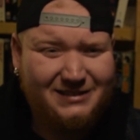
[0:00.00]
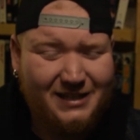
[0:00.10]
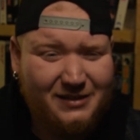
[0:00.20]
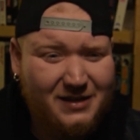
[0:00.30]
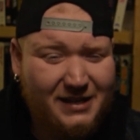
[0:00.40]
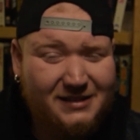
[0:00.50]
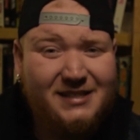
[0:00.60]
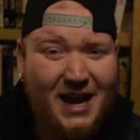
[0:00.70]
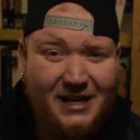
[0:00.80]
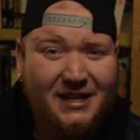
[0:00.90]
like
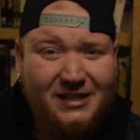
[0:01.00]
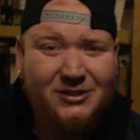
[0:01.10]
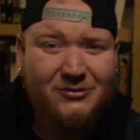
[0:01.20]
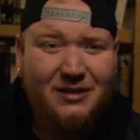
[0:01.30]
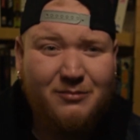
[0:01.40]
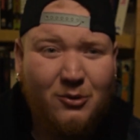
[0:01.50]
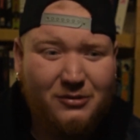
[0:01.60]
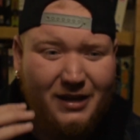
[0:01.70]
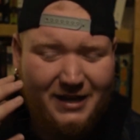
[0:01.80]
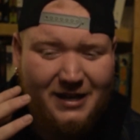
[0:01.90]
insanity to it,
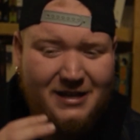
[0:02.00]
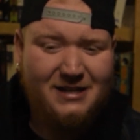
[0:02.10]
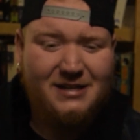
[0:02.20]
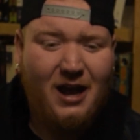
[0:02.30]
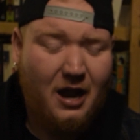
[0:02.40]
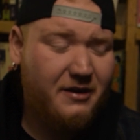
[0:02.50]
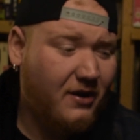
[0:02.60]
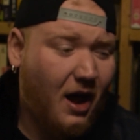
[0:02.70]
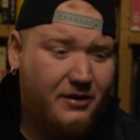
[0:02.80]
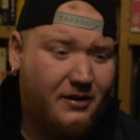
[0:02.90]
more like I don't
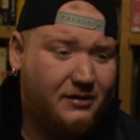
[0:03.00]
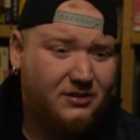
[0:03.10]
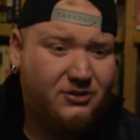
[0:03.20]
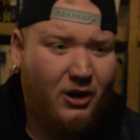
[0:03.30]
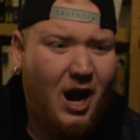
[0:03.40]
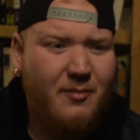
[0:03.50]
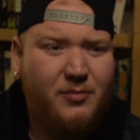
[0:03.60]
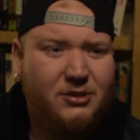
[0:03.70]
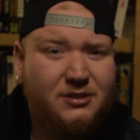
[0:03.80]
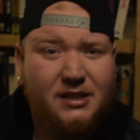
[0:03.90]
even know how you could describe
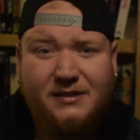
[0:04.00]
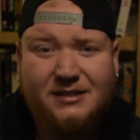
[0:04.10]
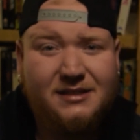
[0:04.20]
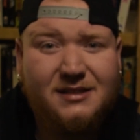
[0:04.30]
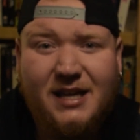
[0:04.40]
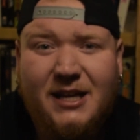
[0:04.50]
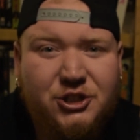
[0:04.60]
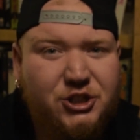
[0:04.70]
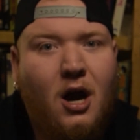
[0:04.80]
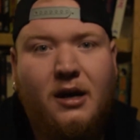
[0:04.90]
it, but just like these insane
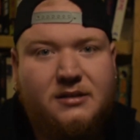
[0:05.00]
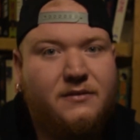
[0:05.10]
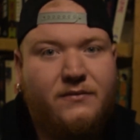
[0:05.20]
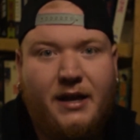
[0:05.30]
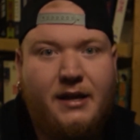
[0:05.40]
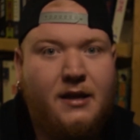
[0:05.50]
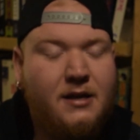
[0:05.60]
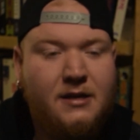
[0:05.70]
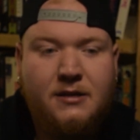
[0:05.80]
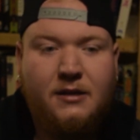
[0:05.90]
shots of like
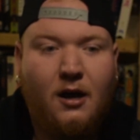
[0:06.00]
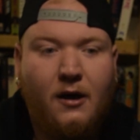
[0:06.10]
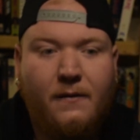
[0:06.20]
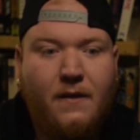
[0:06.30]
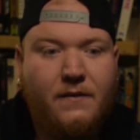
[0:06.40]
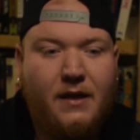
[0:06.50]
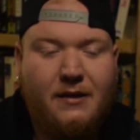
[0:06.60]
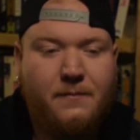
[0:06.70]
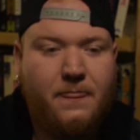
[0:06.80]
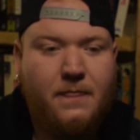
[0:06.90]
uh,
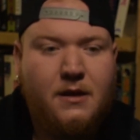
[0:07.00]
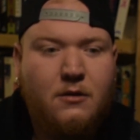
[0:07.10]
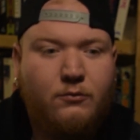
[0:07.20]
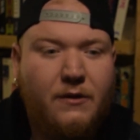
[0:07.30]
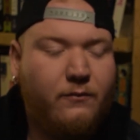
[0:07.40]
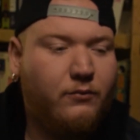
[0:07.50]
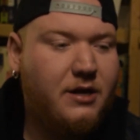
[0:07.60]
like with